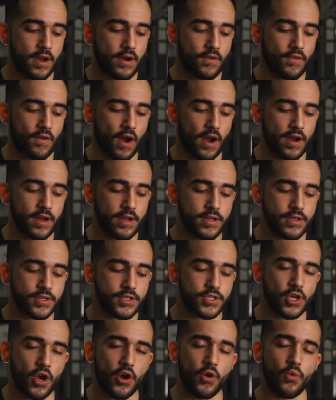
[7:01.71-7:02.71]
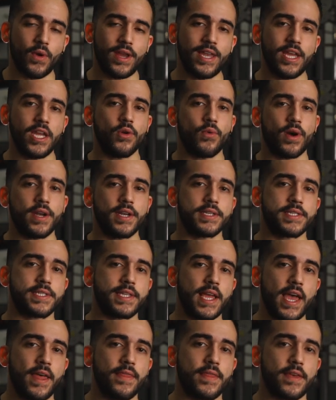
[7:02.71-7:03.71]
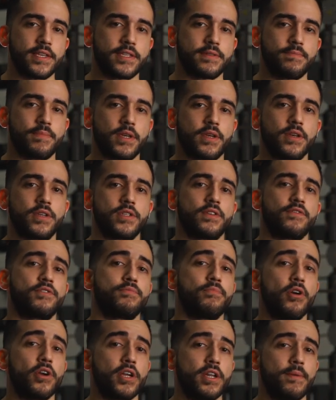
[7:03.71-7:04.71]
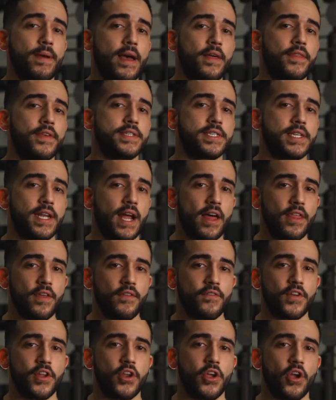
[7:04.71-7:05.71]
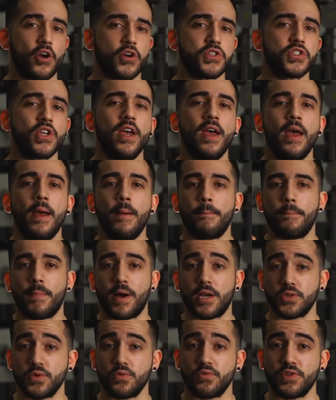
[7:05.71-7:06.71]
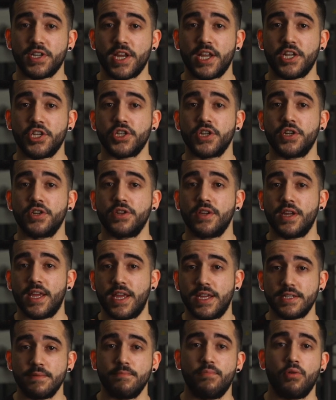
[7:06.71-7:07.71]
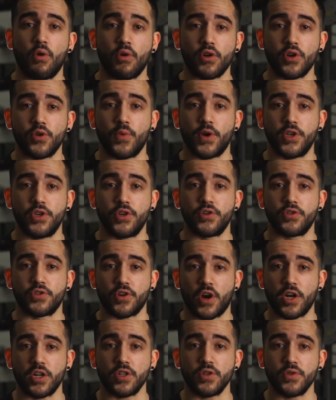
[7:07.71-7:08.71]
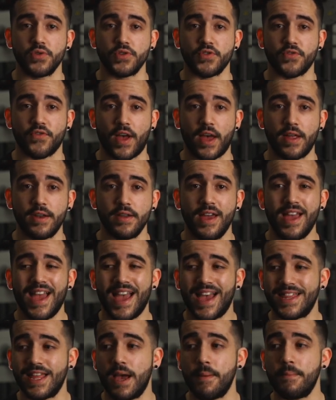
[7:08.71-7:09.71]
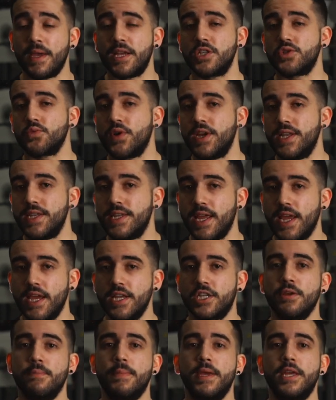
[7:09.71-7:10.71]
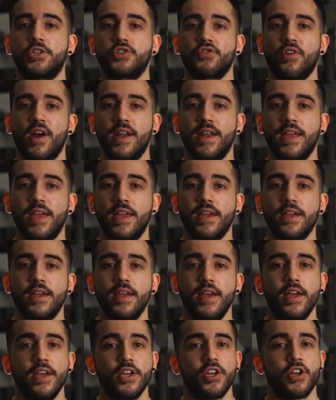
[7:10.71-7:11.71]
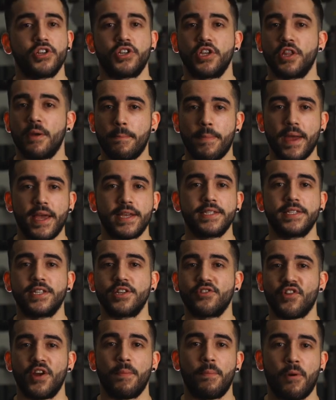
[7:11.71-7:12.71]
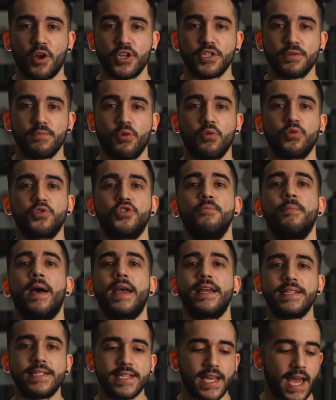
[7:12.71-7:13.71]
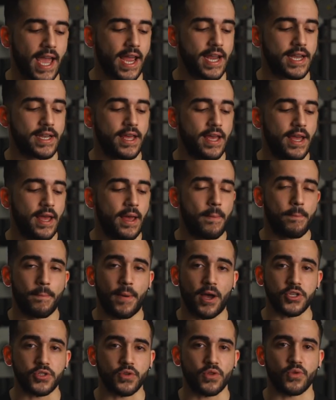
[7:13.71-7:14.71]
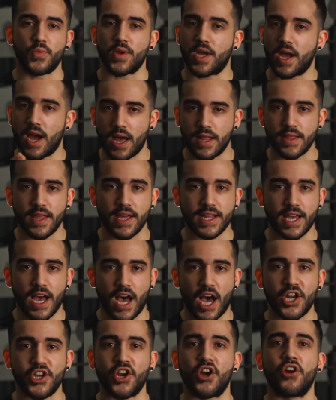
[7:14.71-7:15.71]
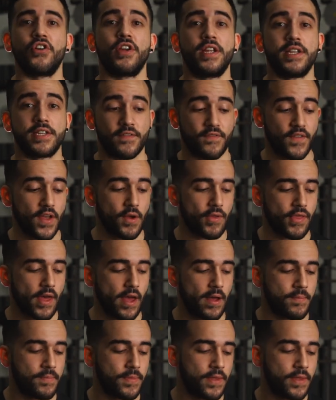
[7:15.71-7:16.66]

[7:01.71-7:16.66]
right? So we need to understand this, because I've spoken about this in other videos. Muscle retention is important when you're trying to lose fat, and that means we need to be training, you know, to the best degree possible to maintain muscle, and we can't let cardio interfere with that.